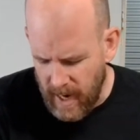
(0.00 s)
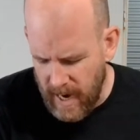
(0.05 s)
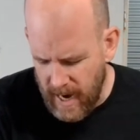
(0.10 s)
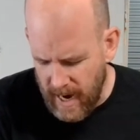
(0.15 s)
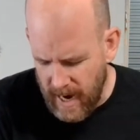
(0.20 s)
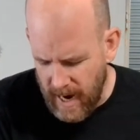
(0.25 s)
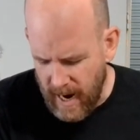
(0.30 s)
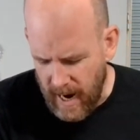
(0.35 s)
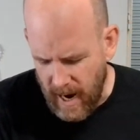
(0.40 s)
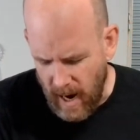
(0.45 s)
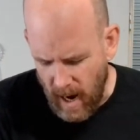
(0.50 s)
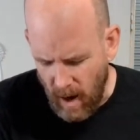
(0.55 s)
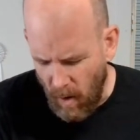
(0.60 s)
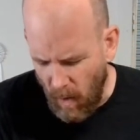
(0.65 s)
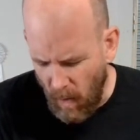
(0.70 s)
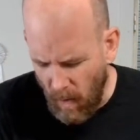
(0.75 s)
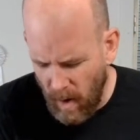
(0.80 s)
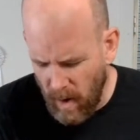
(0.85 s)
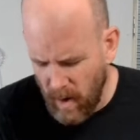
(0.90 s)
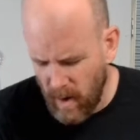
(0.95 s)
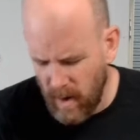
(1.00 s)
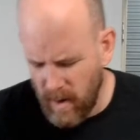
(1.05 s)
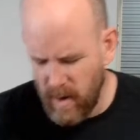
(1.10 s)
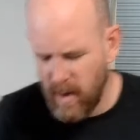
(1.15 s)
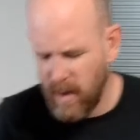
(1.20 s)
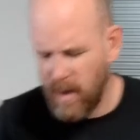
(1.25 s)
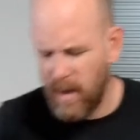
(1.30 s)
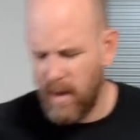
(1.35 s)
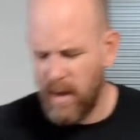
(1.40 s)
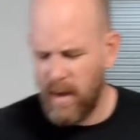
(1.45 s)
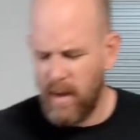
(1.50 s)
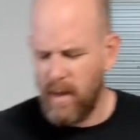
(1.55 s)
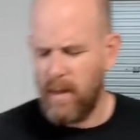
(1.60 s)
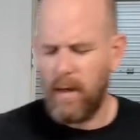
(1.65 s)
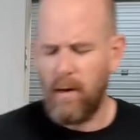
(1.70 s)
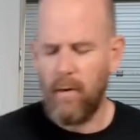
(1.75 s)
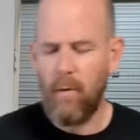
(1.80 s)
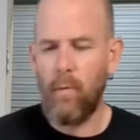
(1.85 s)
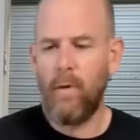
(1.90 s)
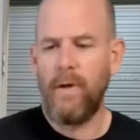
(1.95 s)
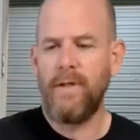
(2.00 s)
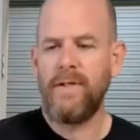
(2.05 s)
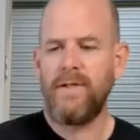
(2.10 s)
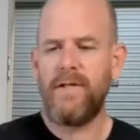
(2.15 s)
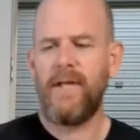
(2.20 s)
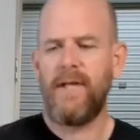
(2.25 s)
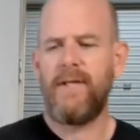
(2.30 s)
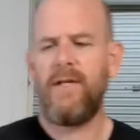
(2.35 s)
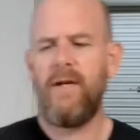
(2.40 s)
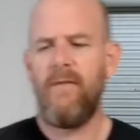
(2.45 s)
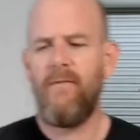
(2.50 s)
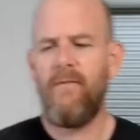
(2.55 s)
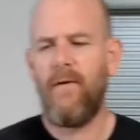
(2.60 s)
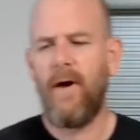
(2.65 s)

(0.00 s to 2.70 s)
now at 165.